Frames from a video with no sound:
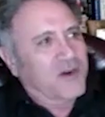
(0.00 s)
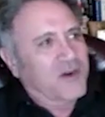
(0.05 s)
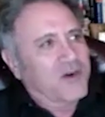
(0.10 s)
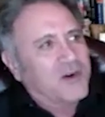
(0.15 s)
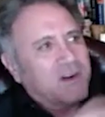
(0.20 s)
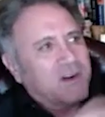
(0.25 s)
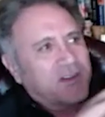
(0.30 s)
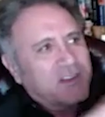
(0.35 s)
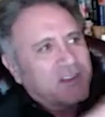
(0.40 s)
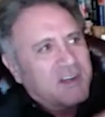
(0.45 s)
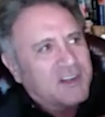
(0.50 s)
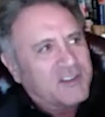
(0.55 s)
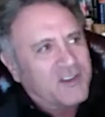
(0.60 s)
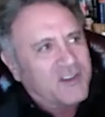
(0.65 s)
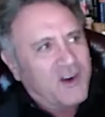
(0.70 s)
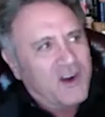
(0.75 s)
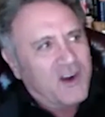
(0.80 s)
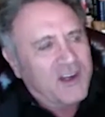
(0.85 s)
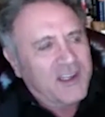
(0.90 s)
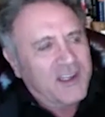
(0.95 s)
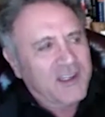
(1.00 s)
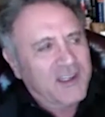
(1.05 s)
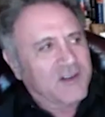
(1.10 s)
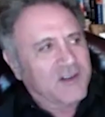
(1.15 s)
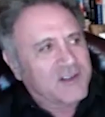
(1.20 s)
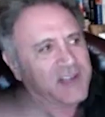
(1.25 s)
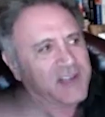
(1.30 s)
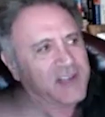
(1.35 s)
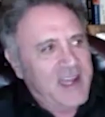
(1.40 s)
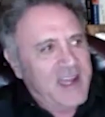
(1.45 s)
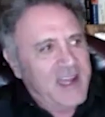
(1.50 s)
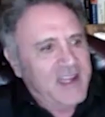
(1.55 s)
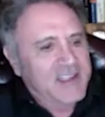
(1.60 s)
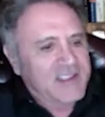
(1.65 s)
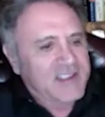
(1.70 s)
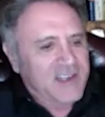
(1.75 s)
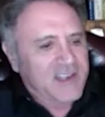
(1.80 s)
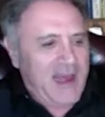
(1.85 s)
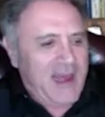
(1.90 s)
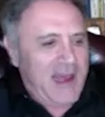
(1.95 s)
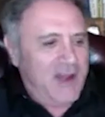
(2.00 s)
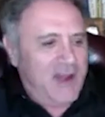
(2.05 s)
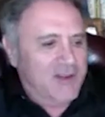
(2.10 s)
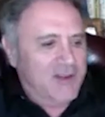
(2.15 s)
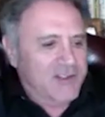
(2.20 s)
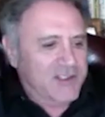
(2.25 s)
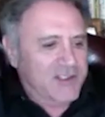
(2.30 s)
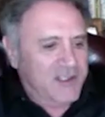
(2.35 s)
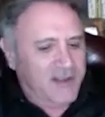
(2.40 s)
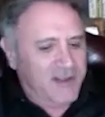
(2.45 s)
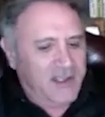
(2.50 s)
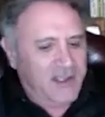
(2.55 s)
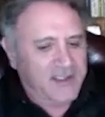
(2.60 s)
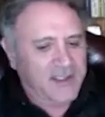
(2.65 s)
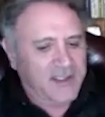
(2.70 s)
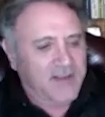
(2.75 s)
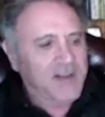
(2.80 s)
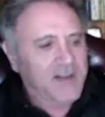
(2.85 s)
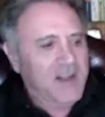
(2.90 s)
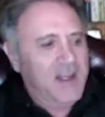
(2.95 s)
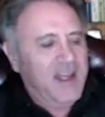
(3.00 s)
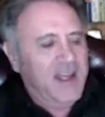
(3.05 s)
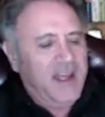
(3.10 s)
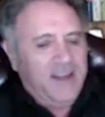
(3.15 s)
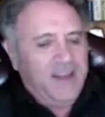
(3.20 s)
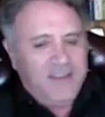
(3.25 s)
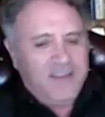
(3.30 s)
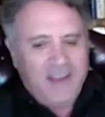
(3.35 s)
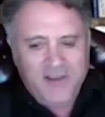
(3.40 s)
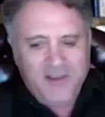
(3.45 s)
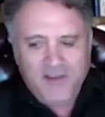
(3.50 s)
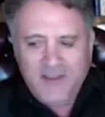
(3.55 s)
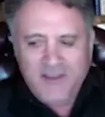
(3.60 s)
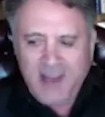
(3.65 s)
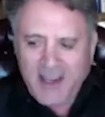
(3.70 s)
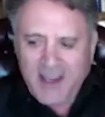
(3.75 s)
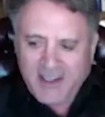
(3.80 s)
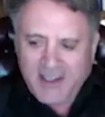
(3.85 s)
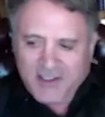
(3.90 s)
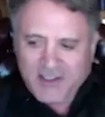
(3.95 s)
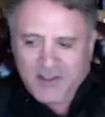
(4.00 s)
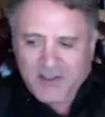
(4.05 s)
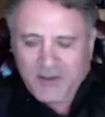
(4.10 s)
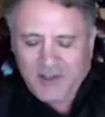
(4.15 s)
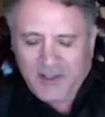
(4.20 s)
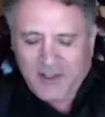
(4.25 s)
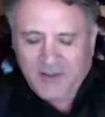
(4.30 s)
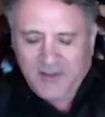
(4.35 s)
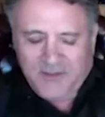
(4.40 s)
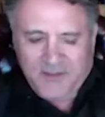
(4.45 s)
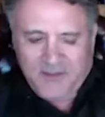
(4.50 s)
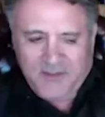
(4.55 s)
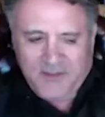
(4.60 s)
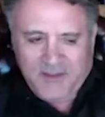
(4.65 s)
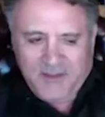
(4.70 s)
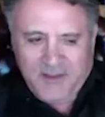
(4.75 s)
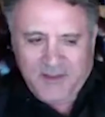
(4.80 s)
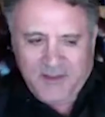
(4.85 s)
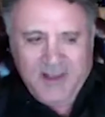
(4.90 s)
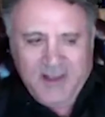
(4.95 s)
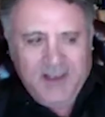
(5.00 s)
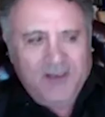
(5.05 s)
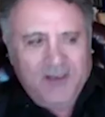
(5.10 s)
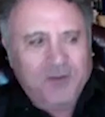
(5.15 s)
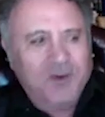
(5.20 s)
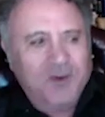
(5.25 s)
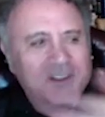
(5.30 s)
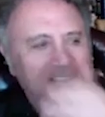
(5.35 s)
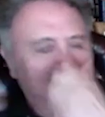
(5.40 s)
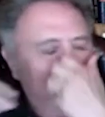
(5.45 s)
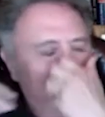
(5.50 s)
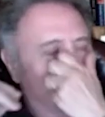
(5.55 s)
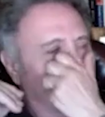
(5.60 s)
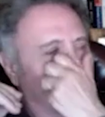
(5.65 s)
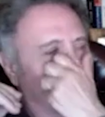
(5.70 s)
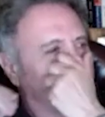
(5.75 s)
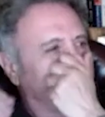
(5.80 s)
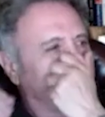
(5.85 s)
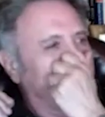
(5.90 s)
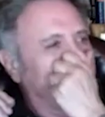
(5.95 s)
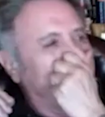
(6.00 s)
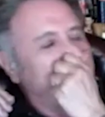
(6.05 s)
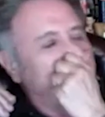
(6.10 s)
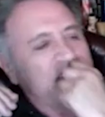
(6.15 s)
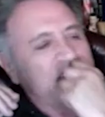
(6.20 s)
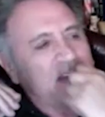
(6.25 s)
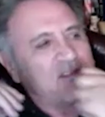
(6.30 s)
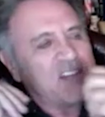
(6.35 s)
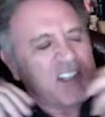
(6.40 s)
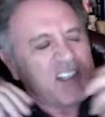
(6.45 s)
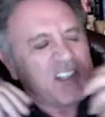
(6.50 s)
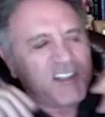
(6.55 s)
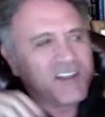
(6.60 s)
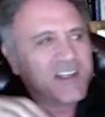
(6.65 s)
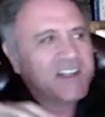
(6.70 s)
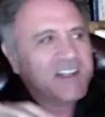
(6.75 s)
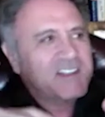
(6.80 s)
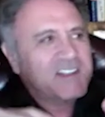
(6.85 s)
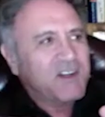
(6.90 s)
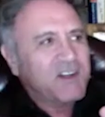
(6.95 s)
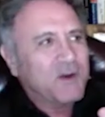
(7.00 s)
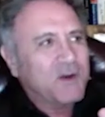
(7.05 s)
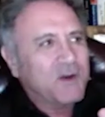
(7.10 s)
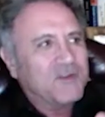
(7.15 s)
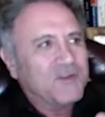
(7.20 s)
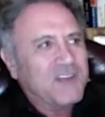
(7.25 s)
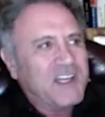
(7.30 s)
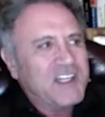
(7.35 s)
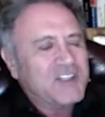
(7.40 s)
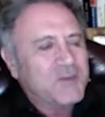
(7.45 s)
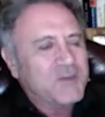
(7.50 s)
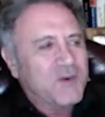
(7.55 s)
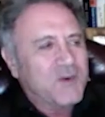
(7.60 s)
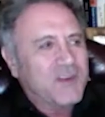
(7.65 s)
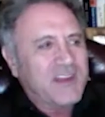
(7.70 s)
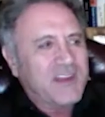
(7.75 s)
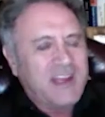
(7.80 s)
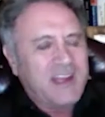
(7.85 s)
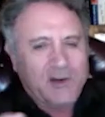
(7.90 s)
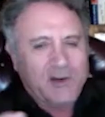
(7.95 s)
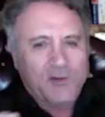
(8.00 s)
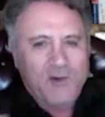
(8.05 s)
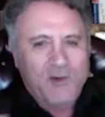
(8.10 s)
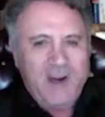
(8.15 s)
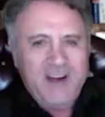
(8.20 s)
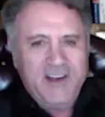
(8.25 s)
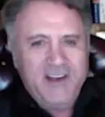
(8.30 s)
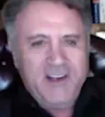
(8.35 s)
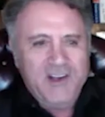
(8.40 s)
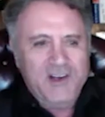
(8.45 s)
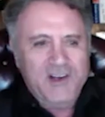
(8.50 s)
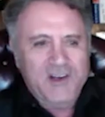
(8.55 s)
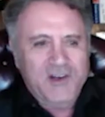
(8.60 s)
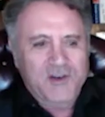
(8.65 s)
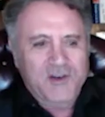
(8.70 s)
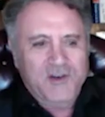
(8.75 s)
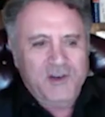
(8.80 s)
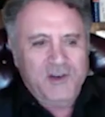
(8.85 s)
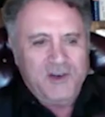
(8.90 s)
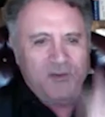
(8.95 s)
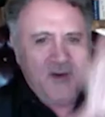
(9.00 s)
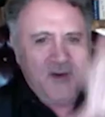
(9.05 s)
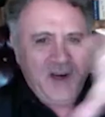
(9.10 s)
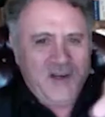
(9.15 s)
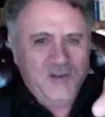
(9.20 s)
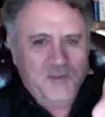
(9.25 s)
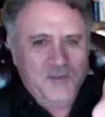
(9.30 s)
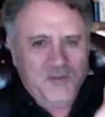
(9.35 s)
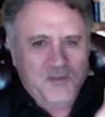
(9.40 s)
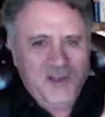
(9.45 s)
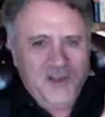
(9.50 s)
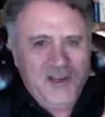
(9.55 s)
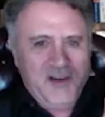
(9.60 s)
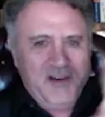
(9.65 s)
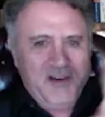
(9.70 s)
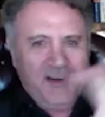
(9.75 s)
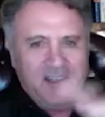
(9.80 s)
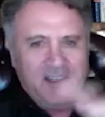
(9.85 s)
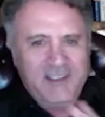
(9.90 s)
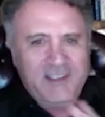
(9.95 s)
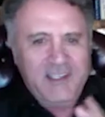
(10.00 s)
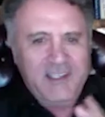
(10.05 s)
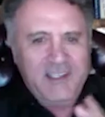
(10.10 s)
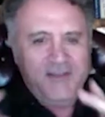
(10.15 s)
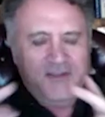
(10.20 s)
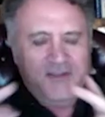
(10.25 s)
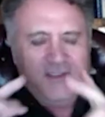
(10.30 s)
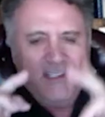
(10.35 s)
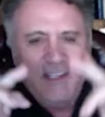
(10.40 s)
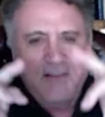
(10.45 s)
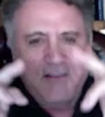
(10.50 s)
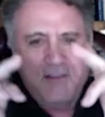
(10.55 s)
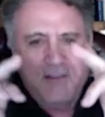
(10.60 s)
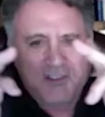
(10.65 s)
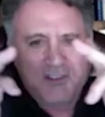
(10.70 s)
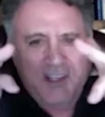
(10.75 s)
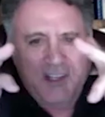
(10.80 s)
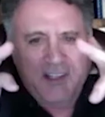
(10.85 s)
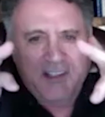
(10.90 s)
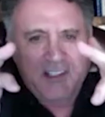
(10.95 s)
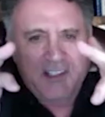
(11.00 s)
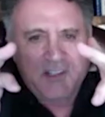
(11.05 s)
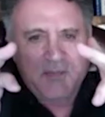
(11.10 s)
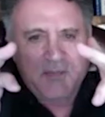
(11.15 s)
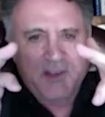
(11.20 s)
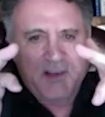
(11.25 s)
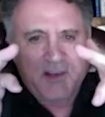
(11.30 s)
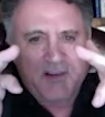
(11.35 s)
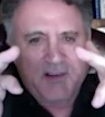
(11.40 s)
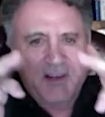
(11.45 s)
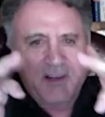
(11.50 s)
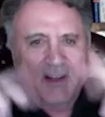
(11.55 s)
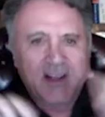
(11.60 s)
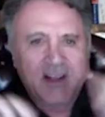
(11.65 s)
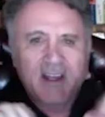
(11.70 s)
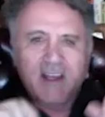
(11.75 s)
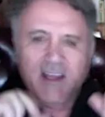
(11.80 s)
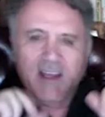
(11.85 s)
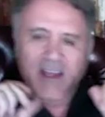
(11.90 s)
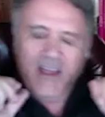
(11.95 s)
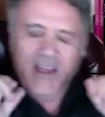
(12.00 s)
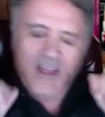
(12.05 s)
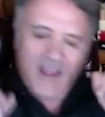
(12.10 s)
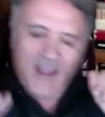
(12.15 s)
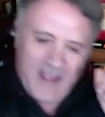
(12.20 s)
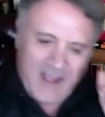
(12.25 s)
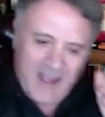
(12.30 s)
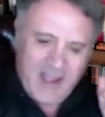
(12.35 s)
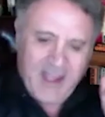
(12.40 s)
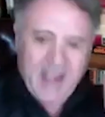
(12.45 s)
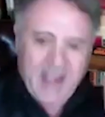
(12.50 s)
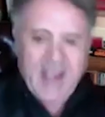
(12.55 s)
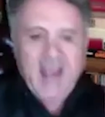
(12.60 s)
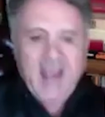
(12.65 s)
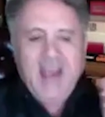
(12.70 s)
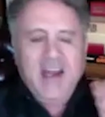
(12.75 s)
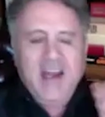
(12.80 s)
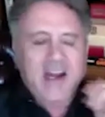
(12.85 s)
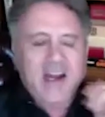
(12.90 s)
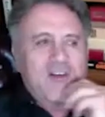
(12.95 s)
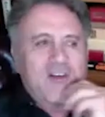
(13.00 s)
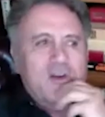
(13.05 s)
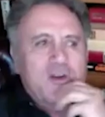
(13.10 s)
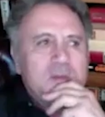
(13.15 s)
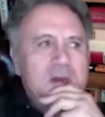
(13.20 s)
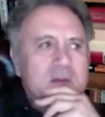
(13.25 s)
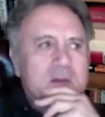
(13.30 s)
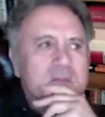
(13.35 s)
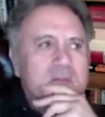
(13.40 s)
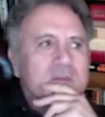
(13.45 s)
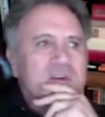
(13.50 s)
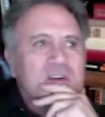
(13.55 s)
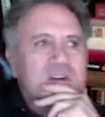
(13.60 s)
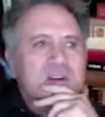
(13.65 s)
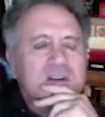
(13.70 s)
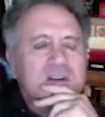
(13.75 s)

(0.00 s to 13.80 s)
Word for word: all there talking, you know, Italians loud, you know, that's stuff. And then next to it was like, they used to have these things in the old days where they had a radio and a record player and a TV. TV is like this big, right? And I remember